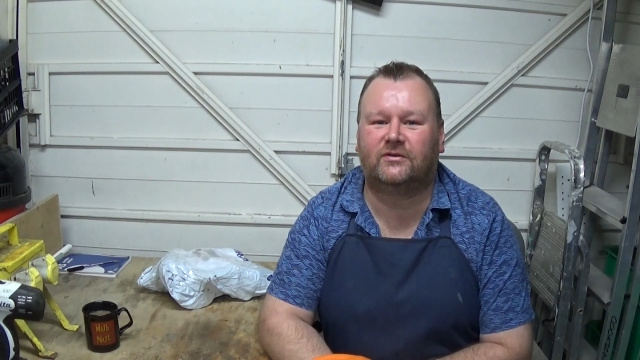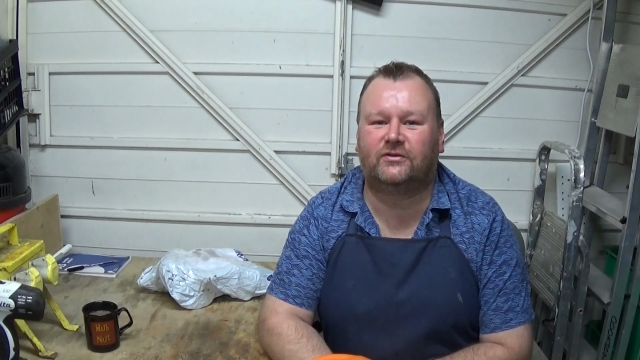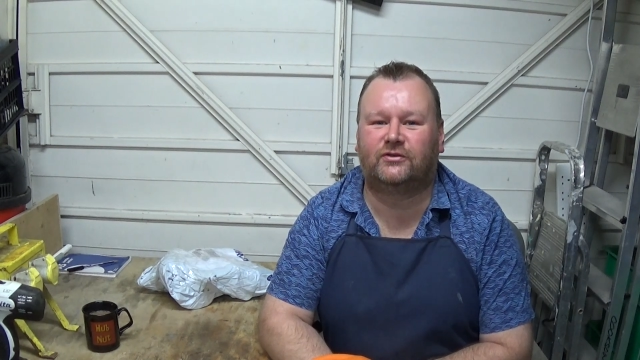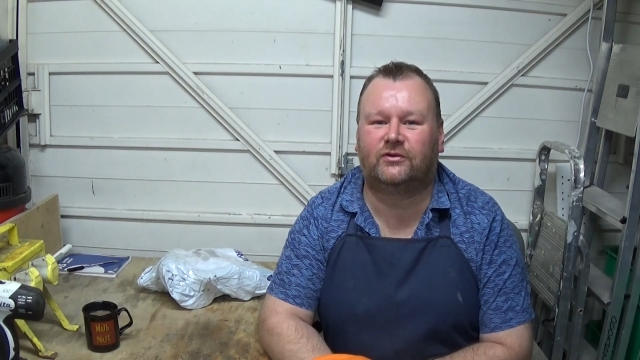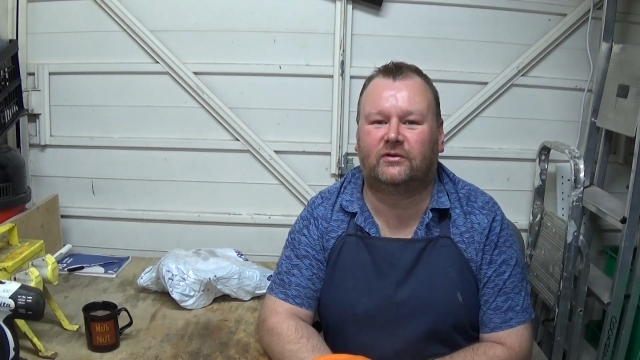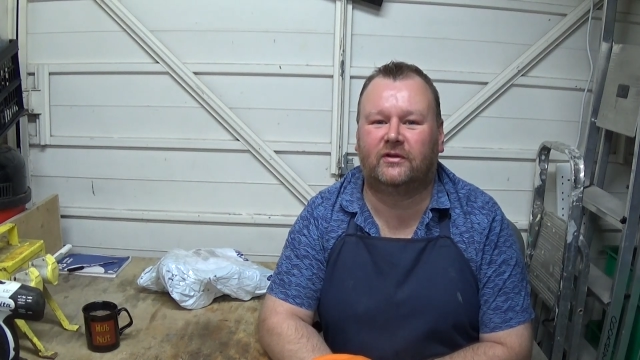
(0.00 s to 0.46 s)

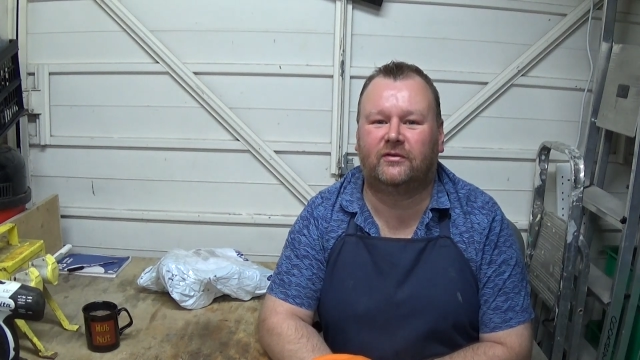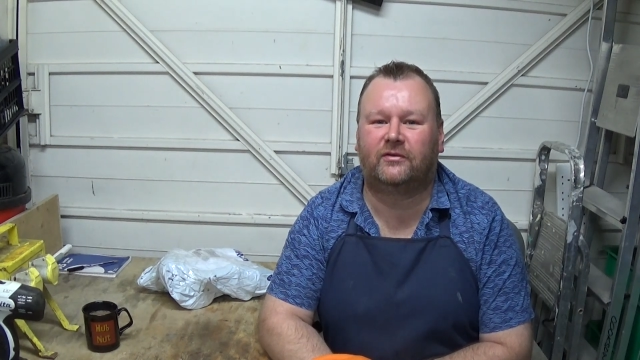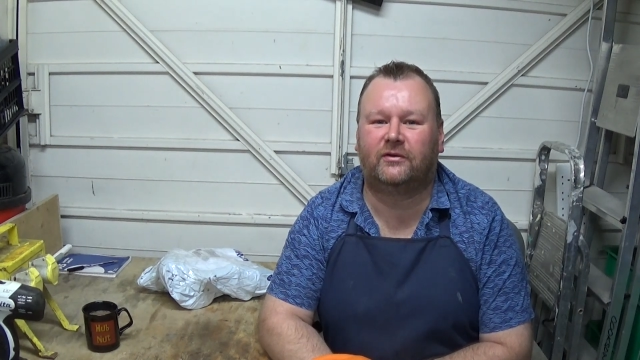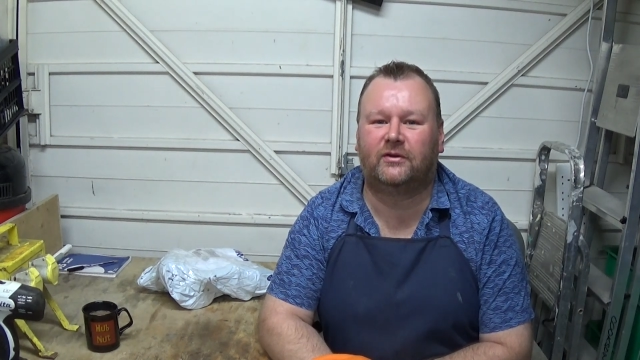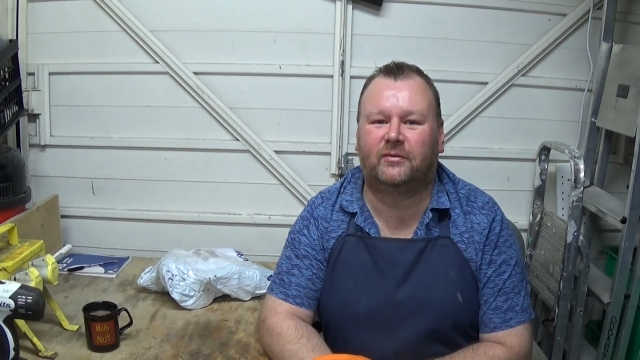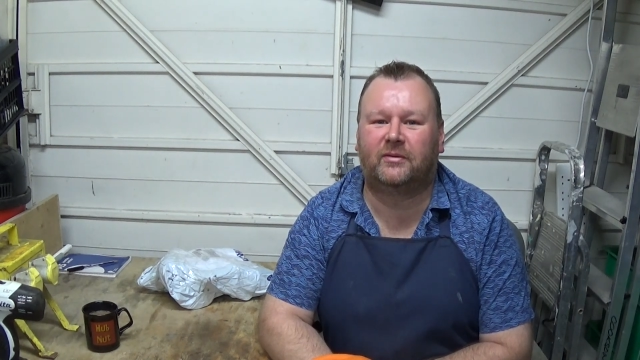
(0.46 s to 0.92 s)
trawling
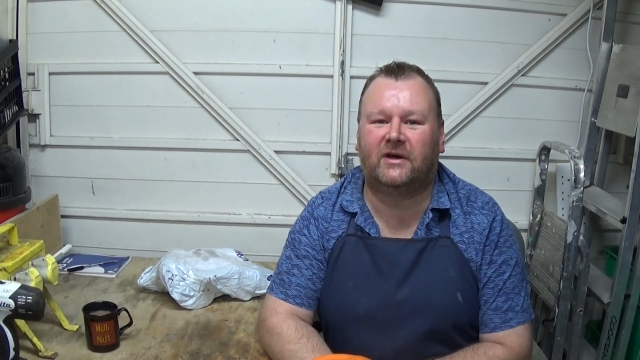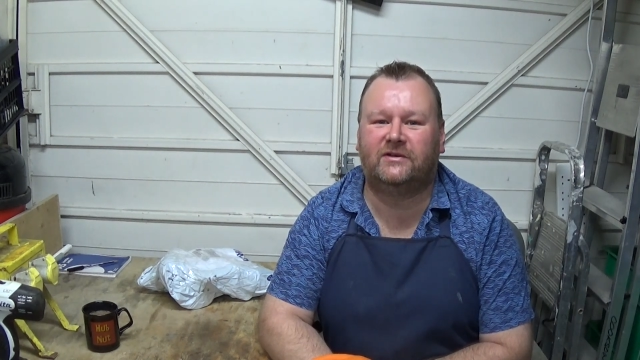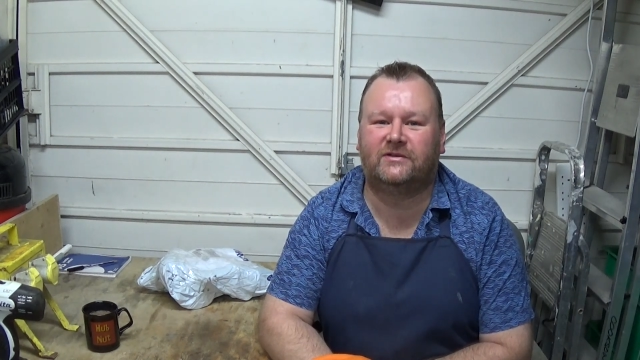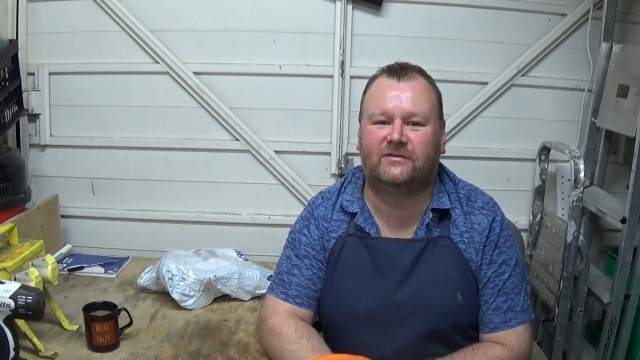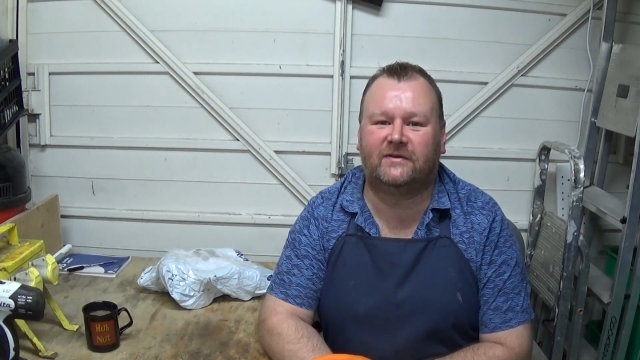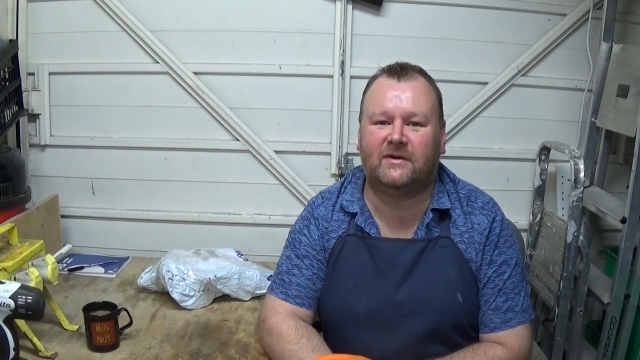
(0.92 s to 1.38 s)
through the
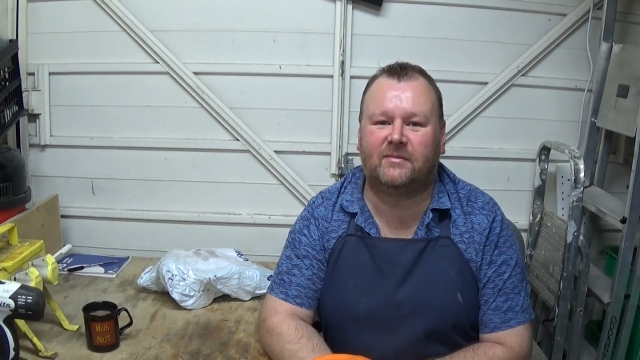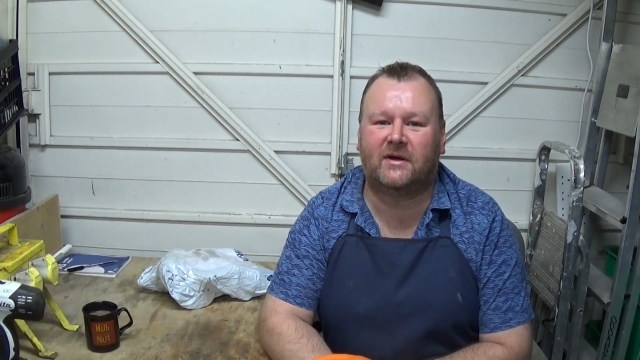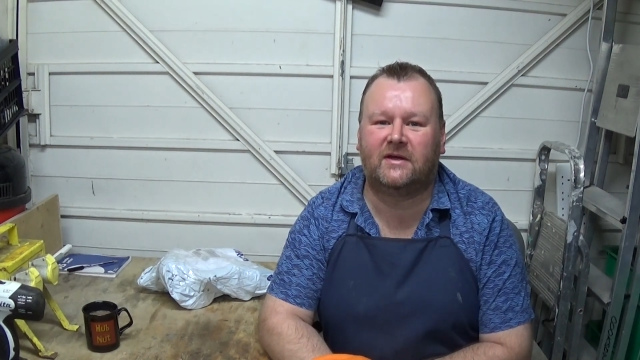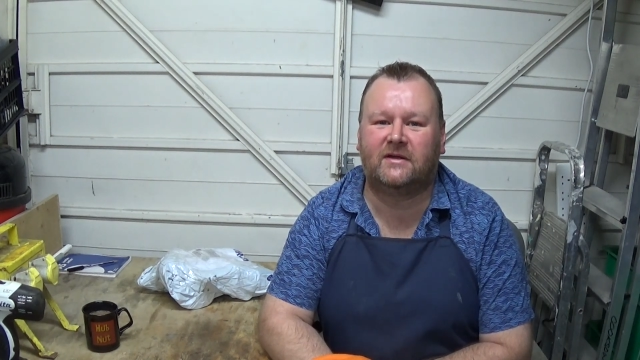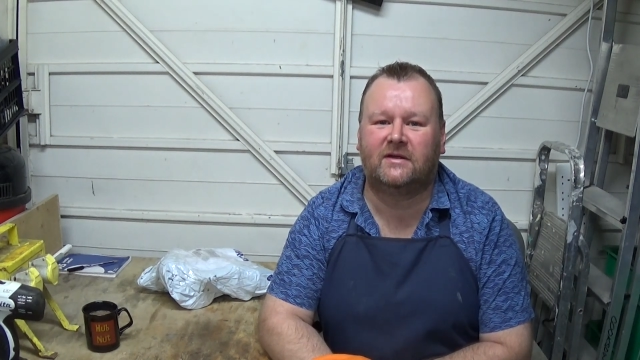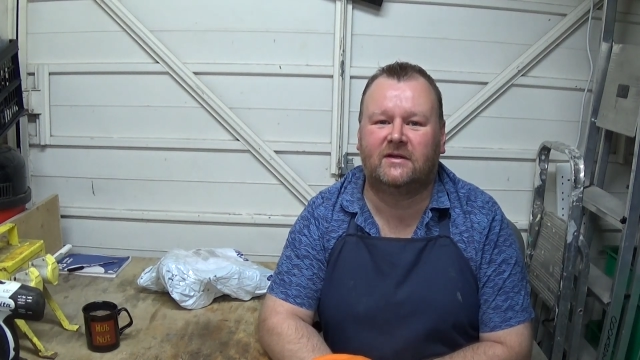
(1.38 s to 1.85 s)
pages of
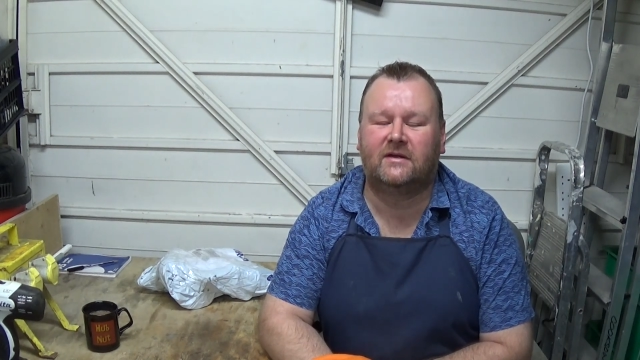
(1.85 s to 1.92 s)
eBay,